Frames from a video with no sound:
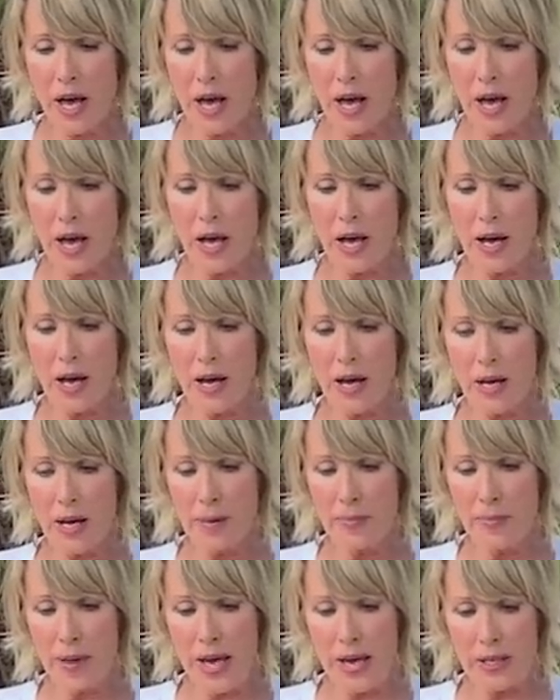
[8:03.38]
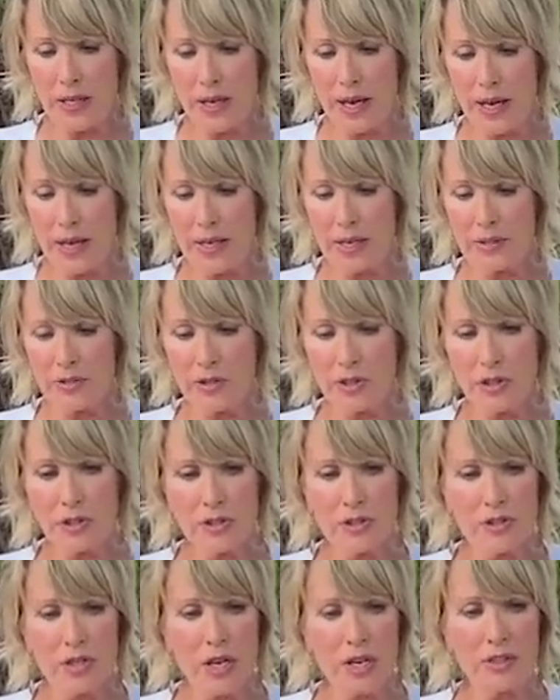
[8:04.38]
um, and, and
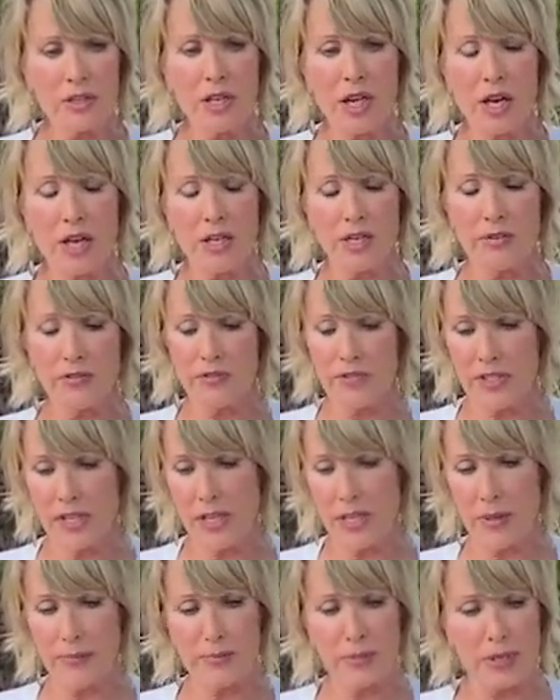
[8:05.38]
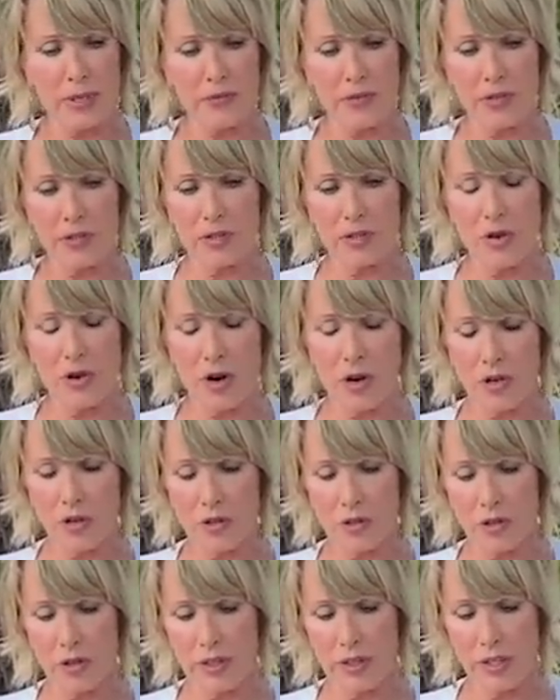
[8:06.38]
just a lot of tips. Like there's an
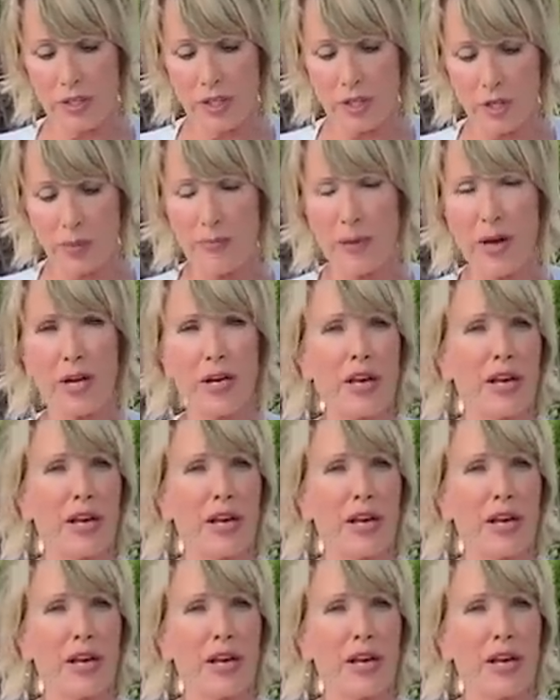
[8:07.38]
article in here about